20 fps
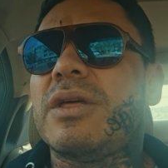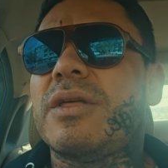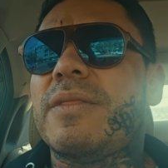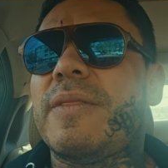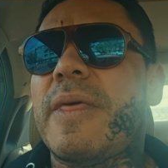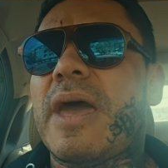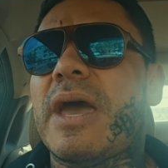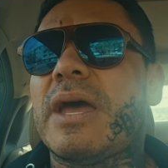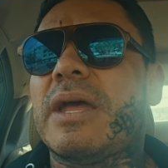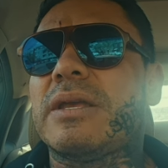
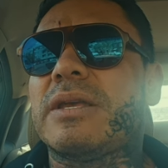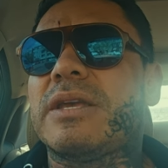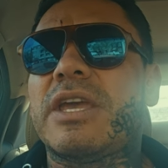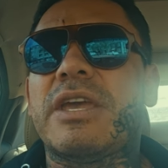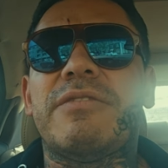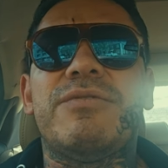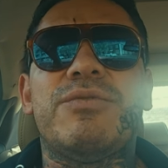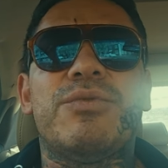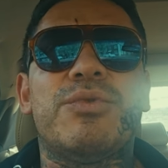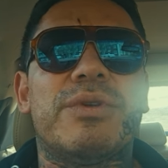that
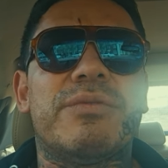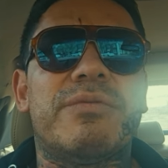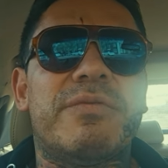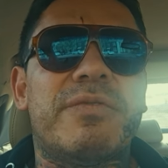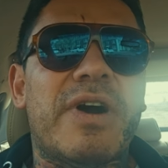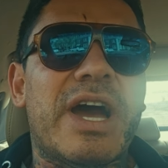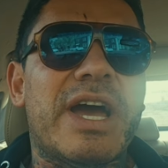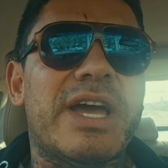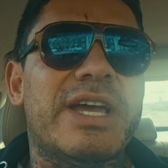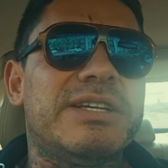gave you
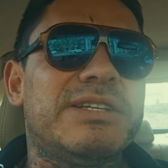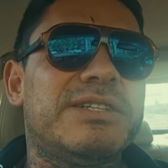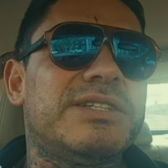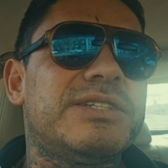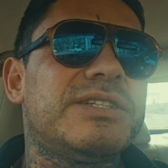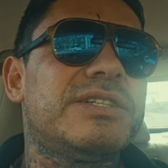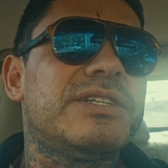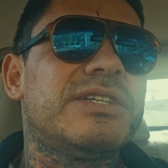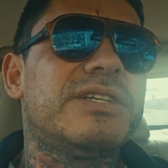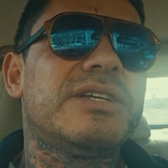
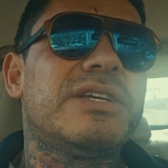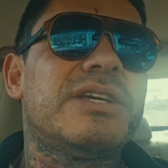advice,